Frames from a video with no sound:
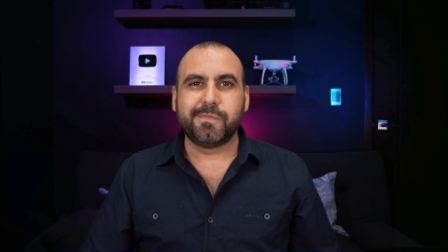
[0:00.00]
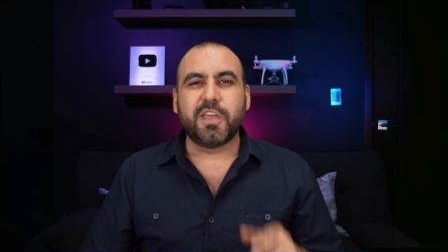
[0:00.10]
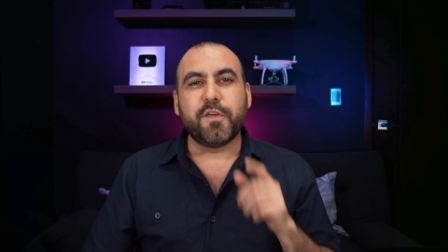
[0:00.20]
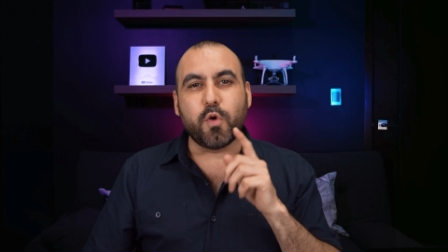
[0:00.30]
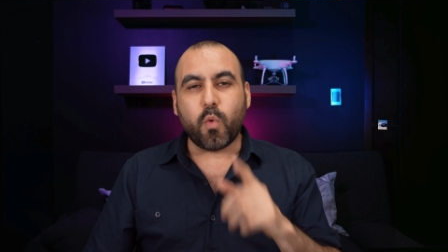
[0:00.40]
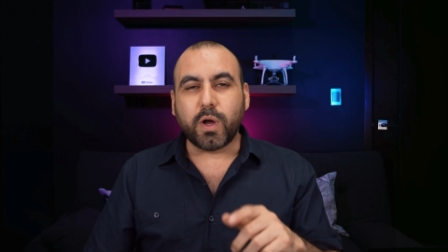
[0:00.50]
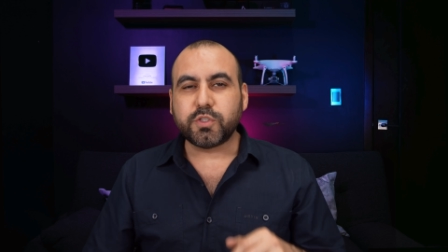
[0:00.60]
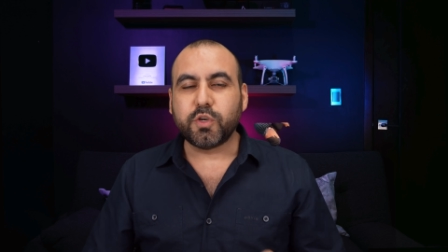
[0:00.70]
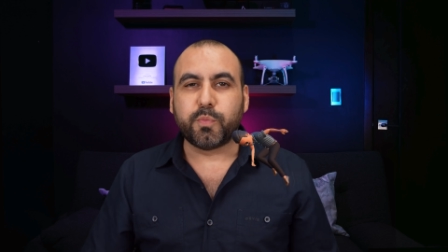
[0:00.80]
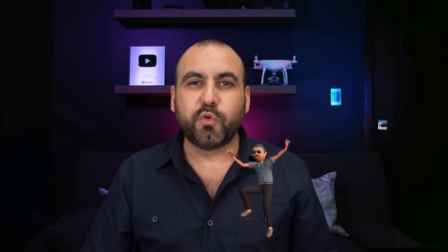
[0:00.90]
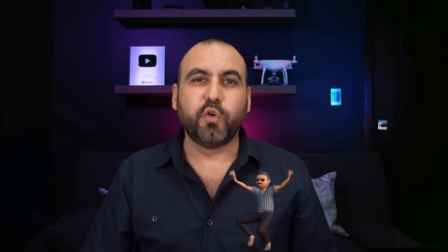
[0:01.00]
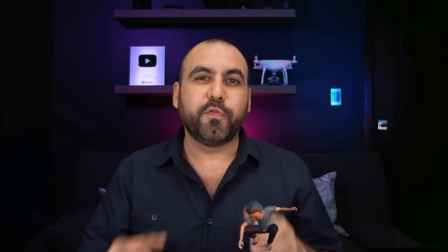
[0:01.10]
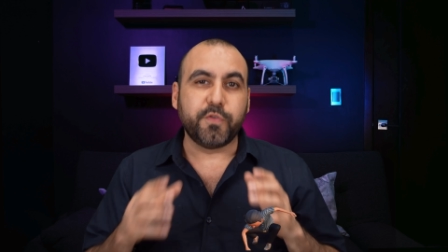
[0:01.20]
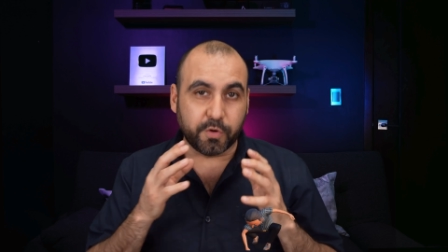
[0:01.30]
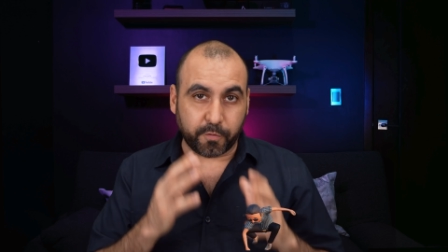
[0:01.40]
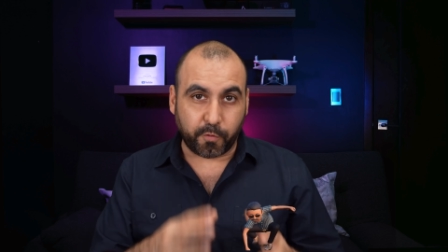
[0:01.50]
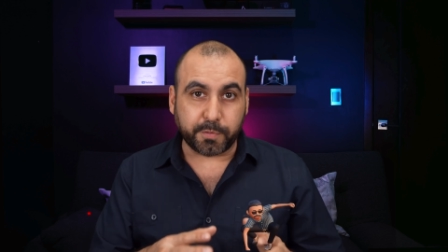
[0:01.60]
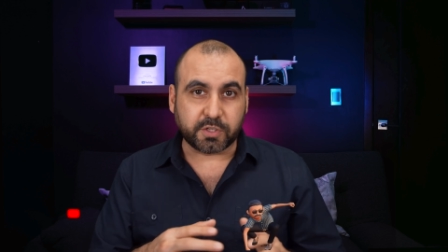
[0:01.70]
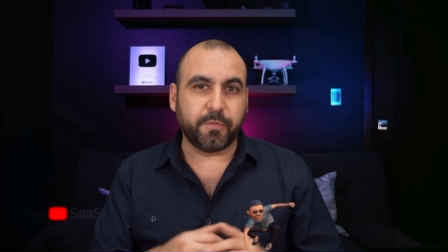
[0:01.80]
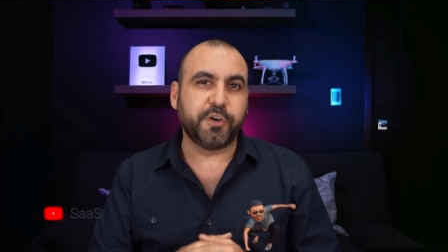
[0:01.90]
If you want to improve your
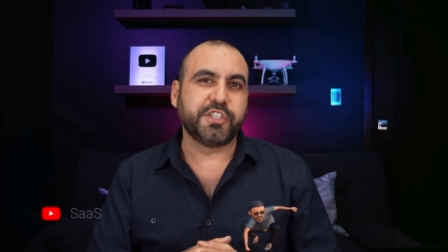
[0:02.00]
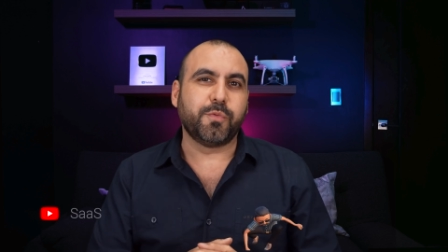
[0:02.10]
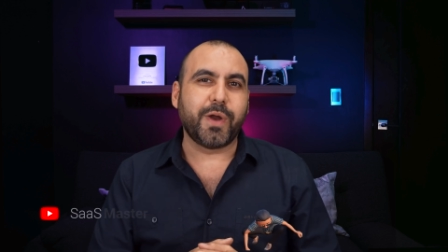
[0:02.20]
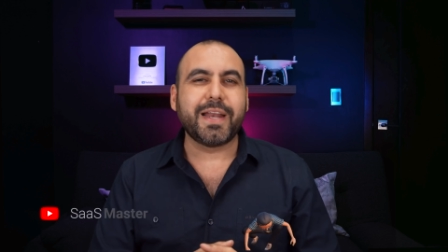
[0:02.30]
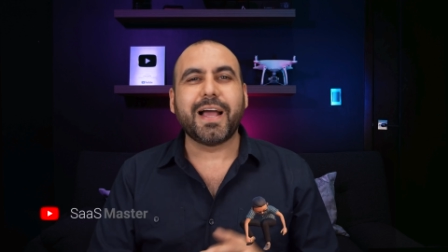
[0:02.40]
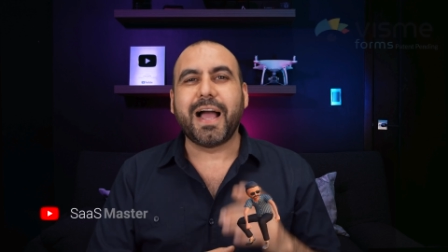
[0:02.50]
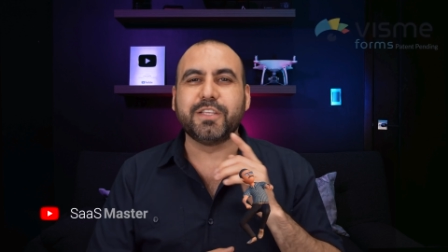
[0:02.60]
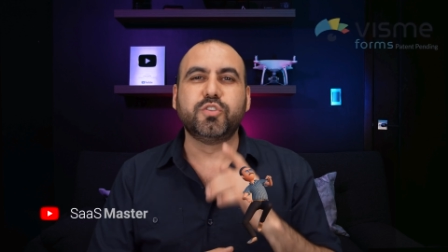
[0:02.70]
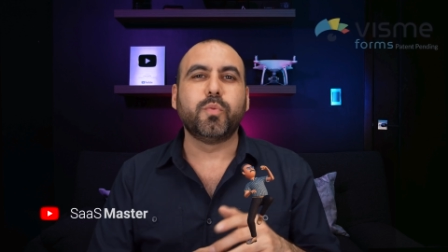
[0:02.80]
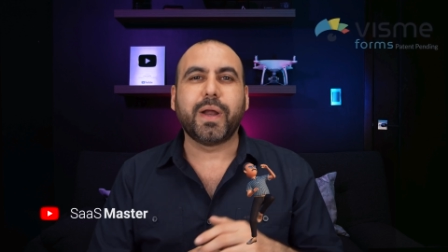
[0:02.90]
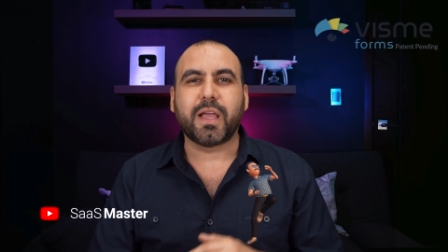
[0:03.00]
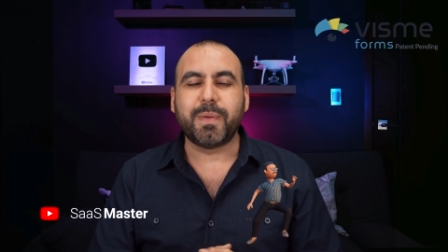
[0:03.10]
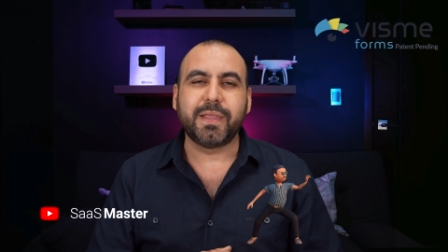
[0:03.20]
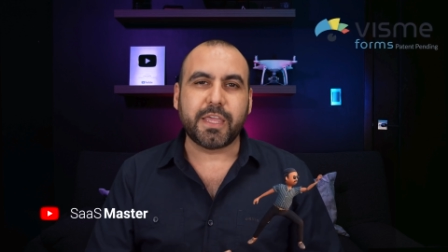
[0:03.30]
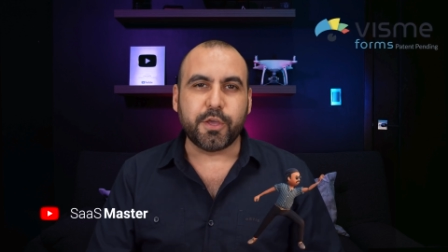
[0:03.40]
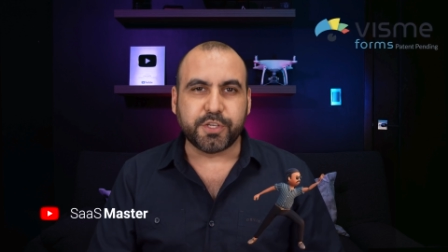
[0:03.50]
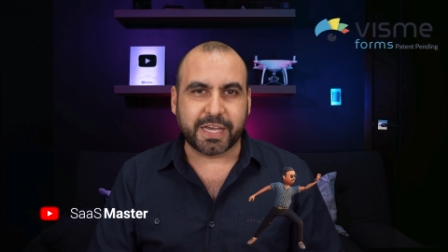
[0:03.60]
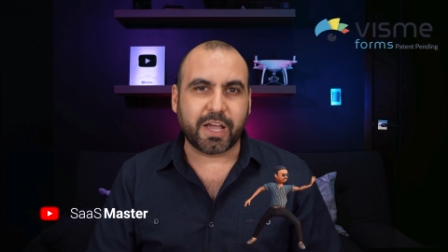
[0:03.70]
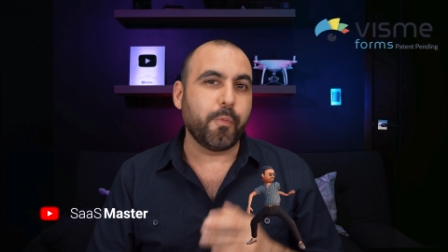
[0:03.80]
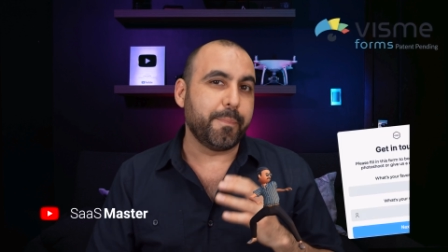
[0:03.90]
form's conversion rate, I do recommend that you
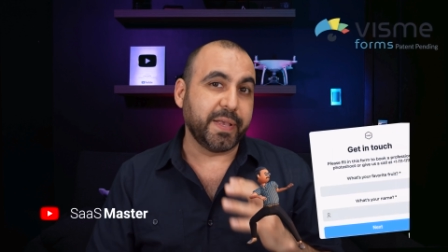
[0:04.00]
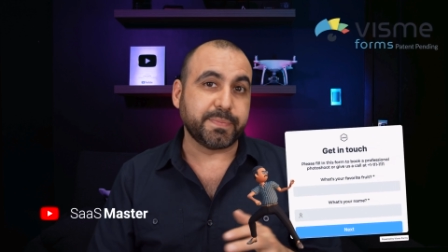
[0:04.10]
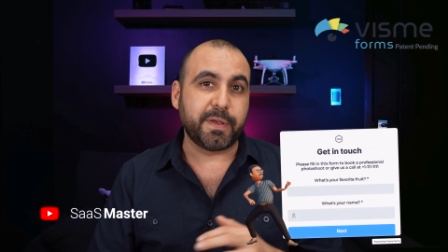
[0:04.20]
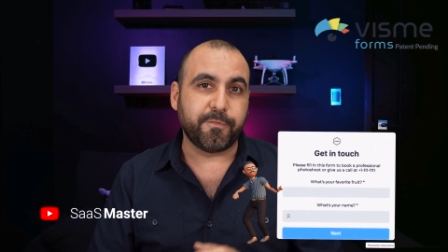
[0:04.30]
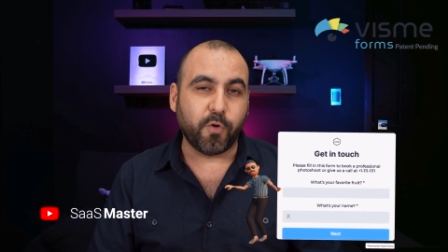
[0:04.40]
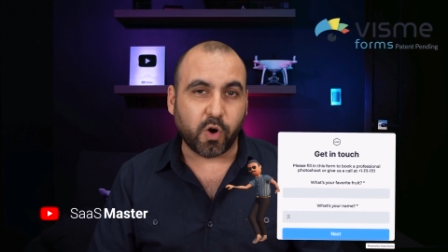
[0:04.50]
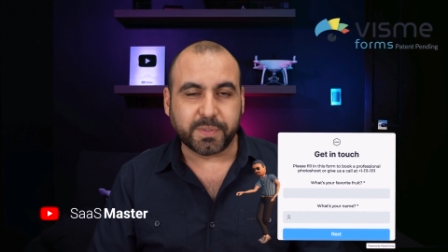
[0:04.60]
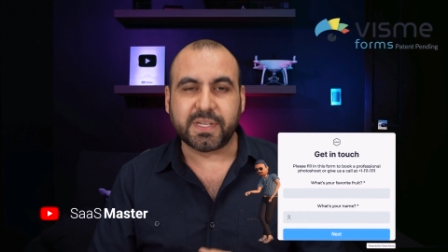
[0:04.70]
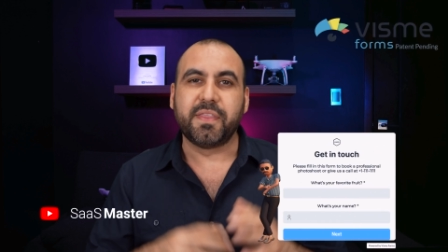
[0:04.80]
check out Visme Forms.